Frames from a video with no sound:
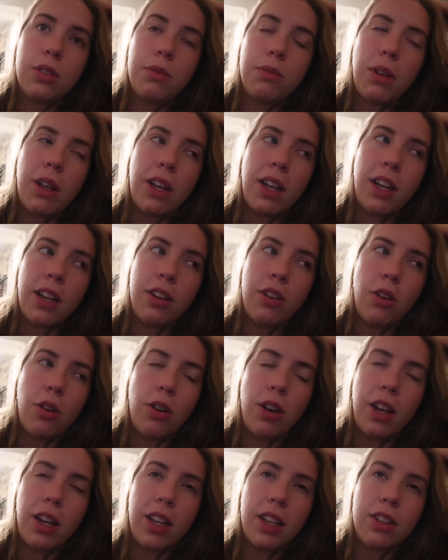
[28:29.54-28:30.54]
like,
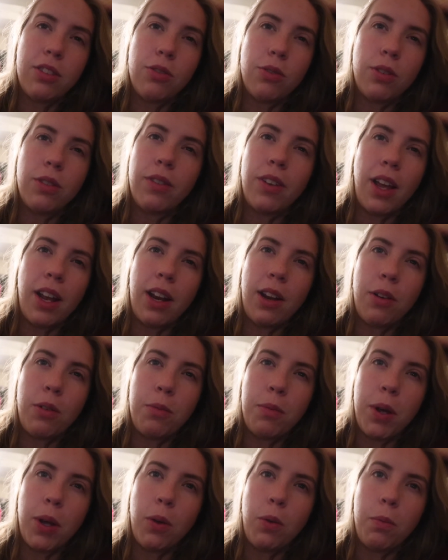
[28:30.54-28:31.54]
I can sort of get out of
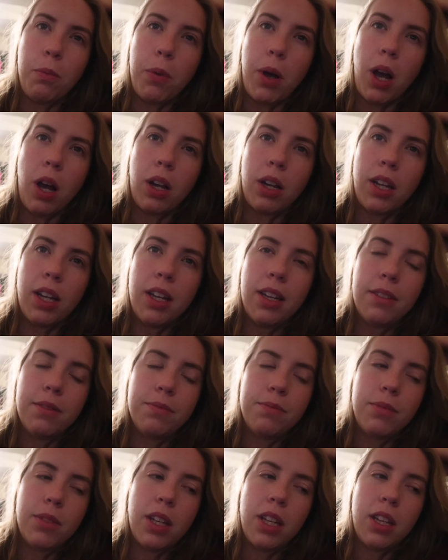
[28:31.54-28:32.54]
my own body,
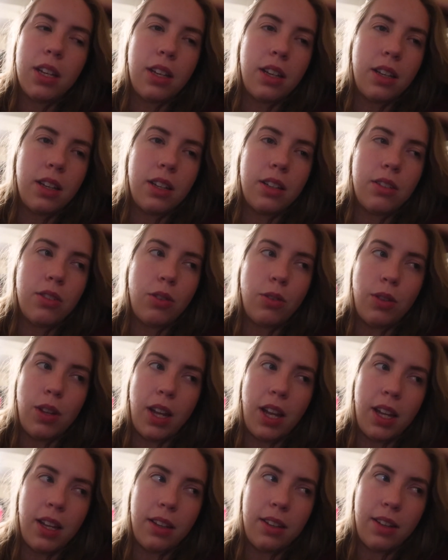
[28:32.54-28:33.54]
and so
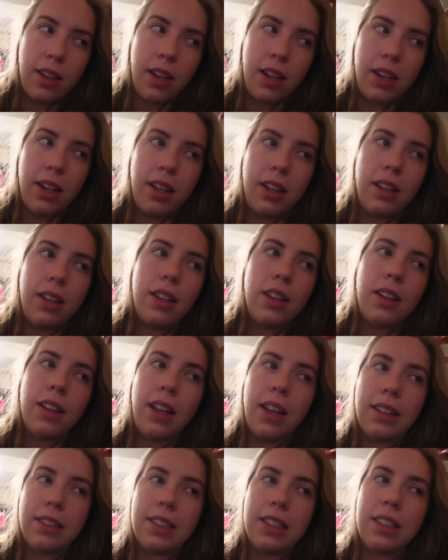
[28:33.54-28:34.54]
the anxiety
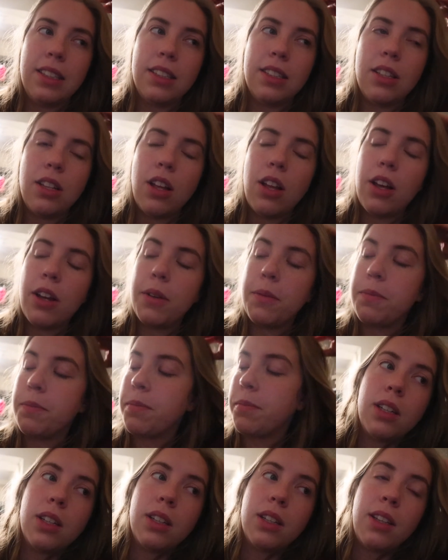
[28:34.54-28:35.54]
lessens a lot.
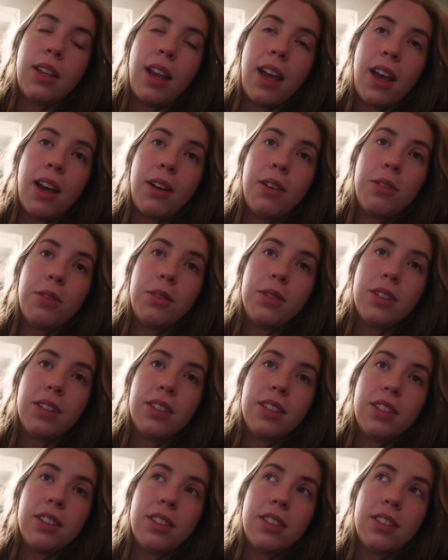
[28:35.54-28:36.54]
Now
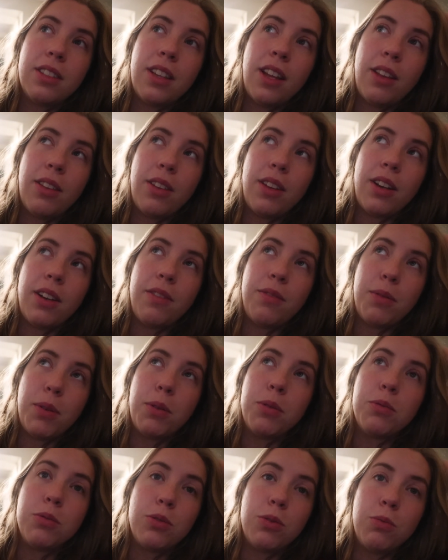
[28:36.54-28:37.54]
that I've
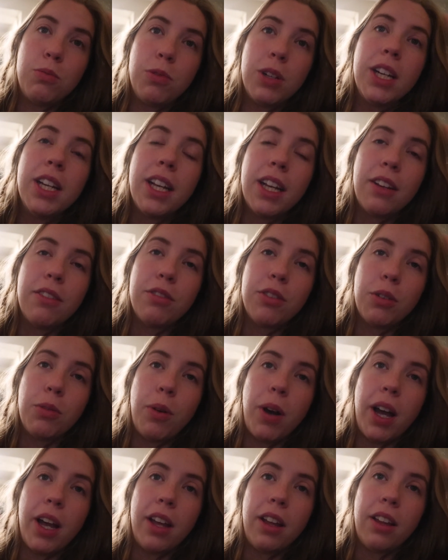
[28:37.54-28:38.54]
been reading for a
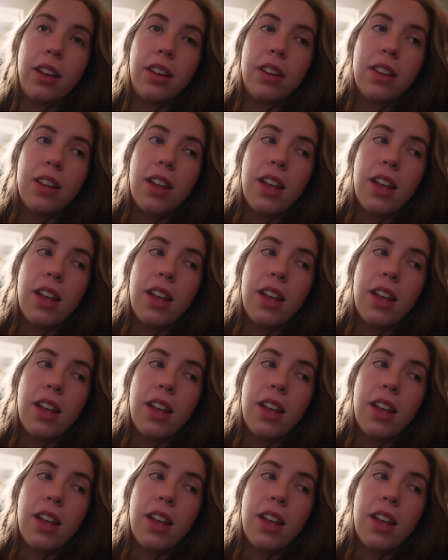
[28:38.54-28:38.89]
while,